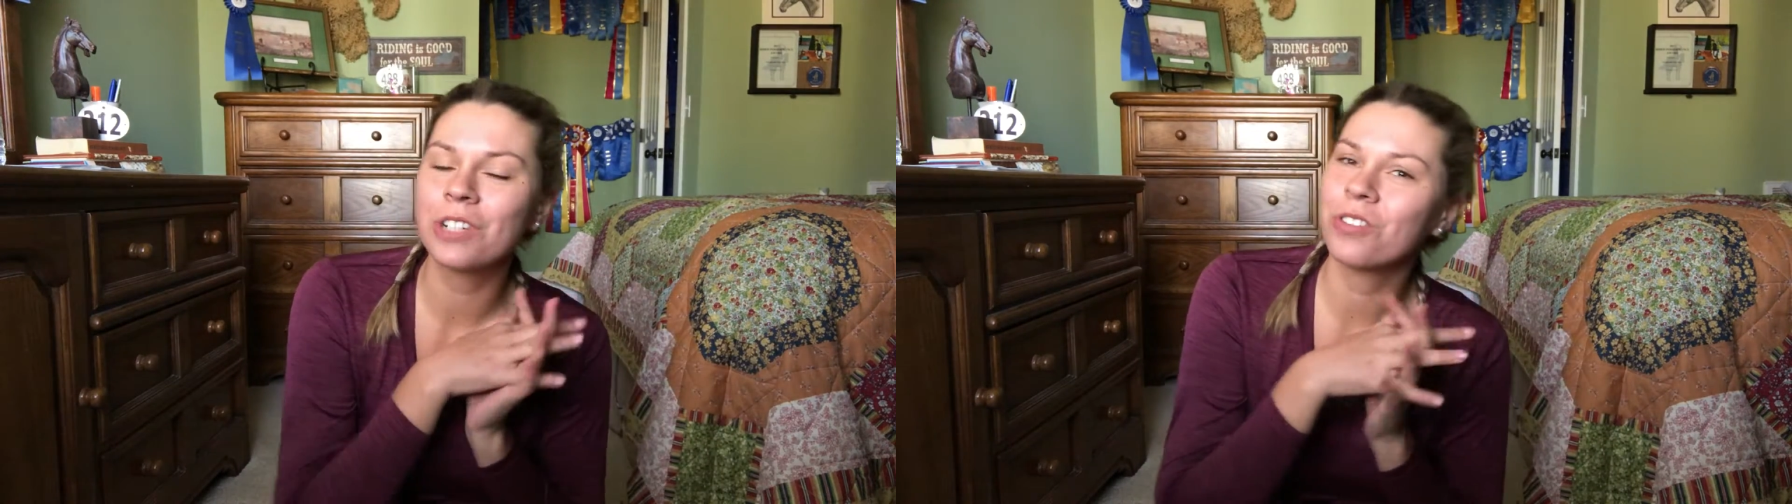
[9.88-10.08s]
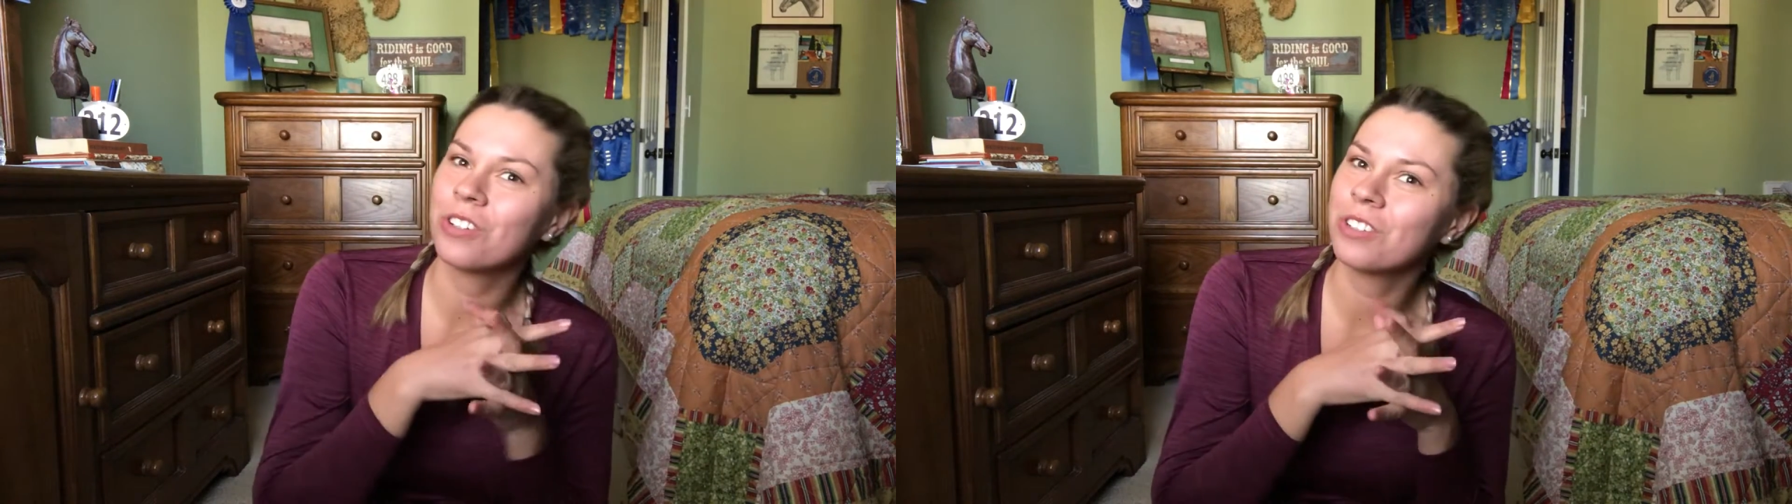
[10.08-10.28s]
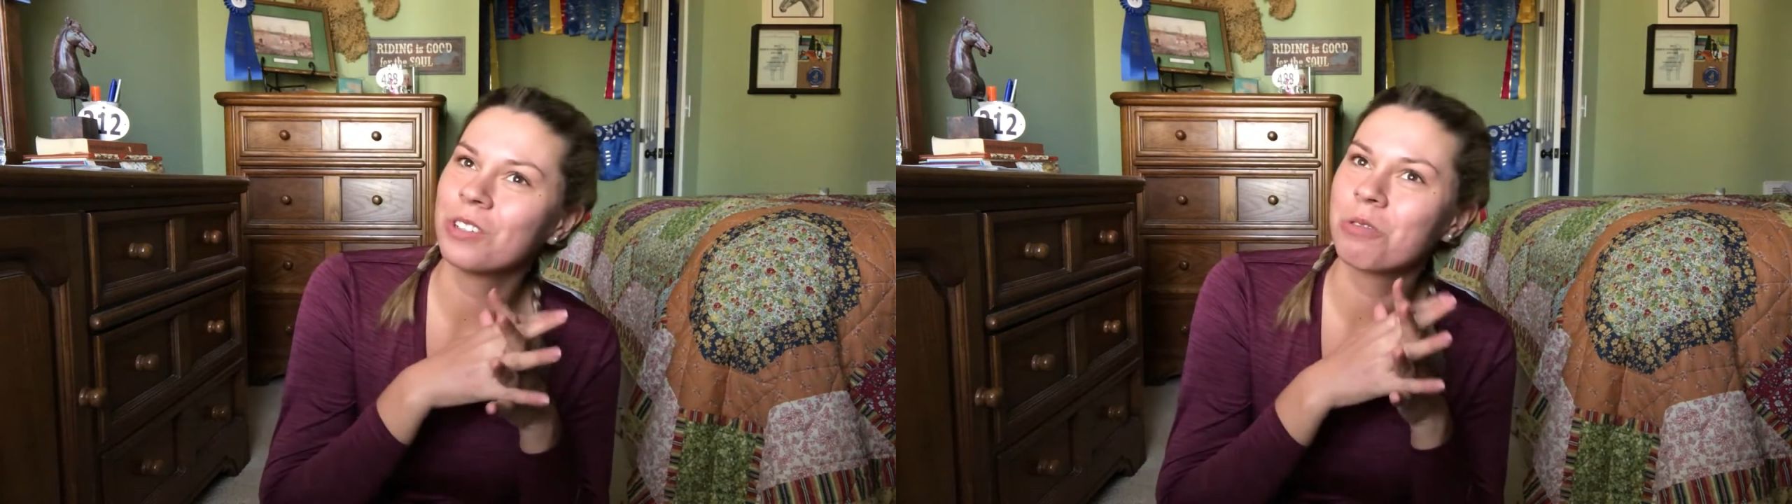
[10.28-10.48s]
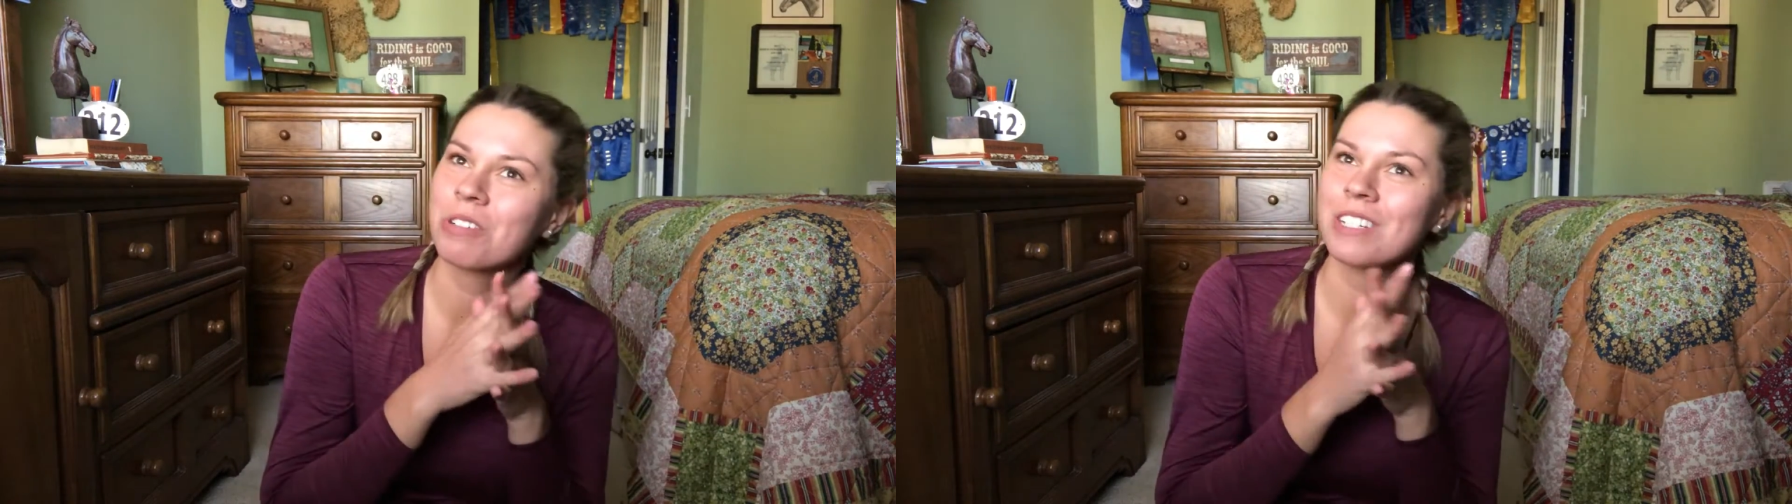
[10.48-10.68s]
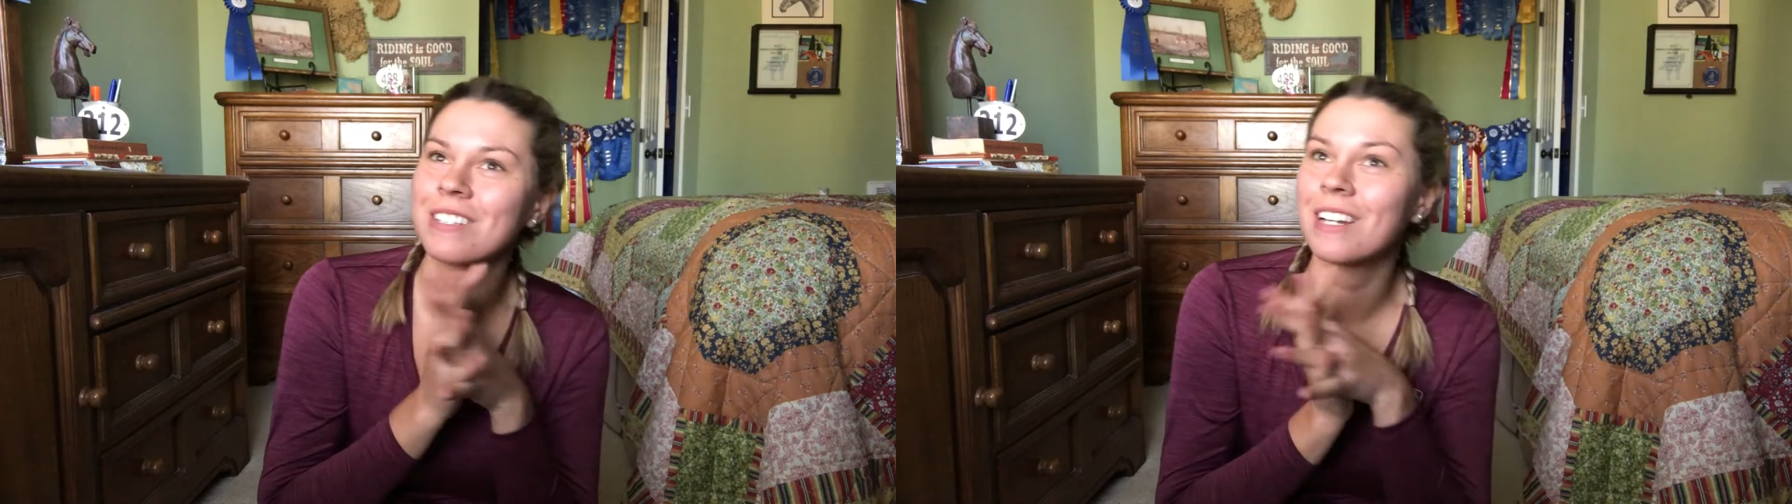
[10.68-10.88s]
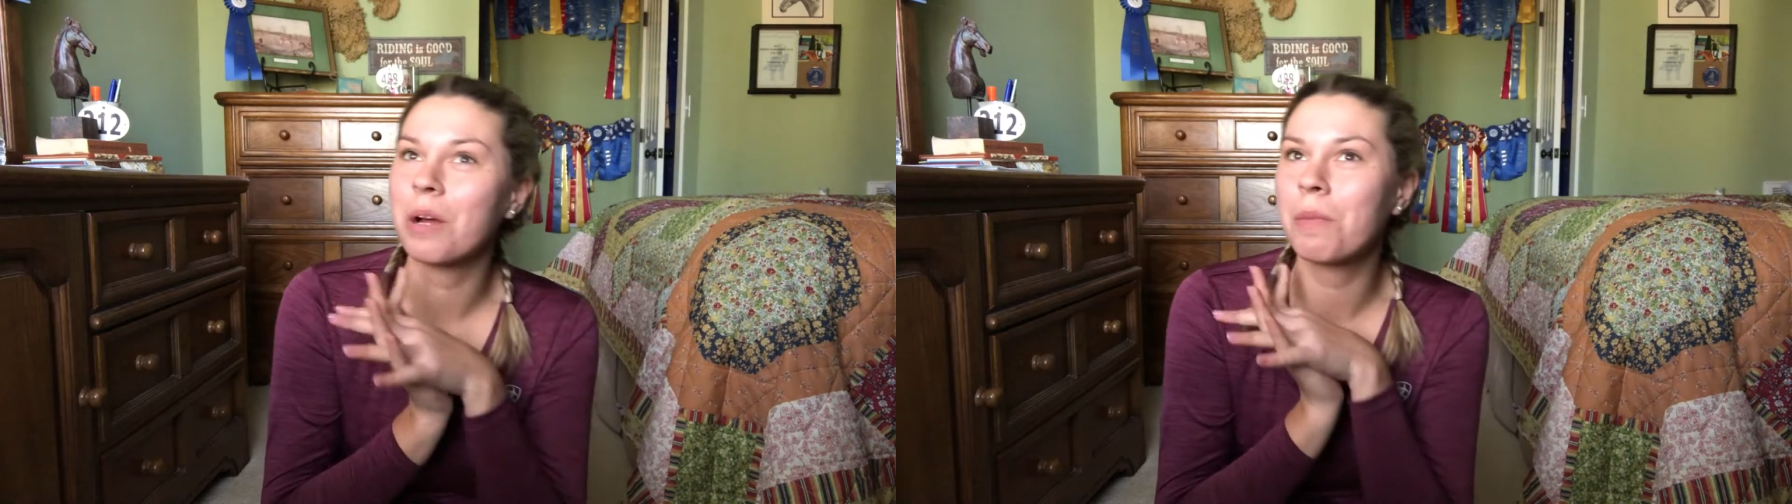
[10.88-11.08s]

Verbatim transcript: different than the horses that I